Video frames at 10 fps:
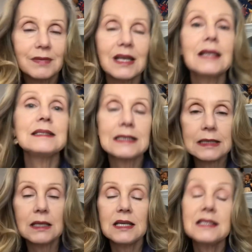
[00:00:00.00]
easy,
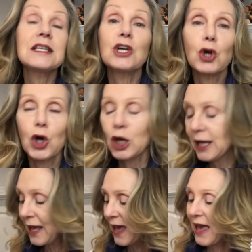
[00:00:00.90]
easier.
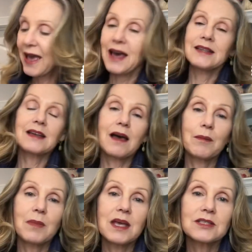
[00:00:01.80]
And
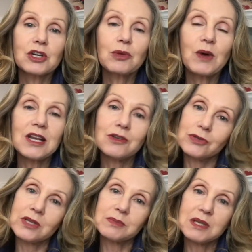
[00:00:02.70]
um, it's a good way to
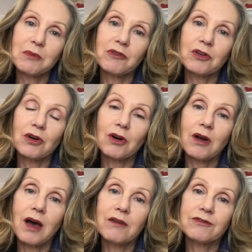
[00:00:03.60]
use up some of your
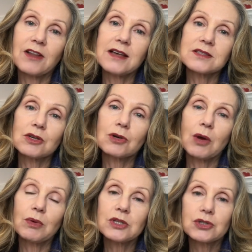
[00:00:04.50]
uh, floss that you're not
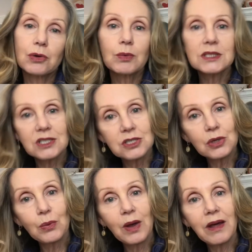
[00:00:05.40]
really sure what to
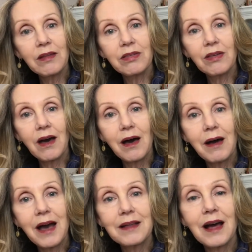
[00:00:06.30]
do with. Uh,
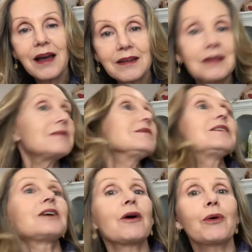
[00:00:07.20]
I, I
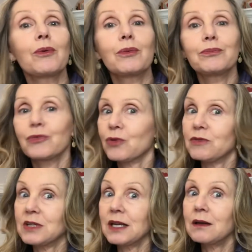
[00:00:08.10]
go
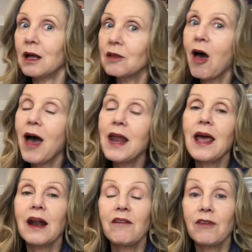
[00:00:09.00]
thrifting a lot
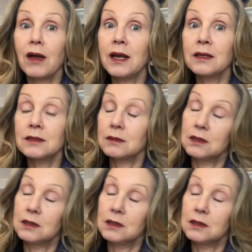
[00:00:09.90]
and I find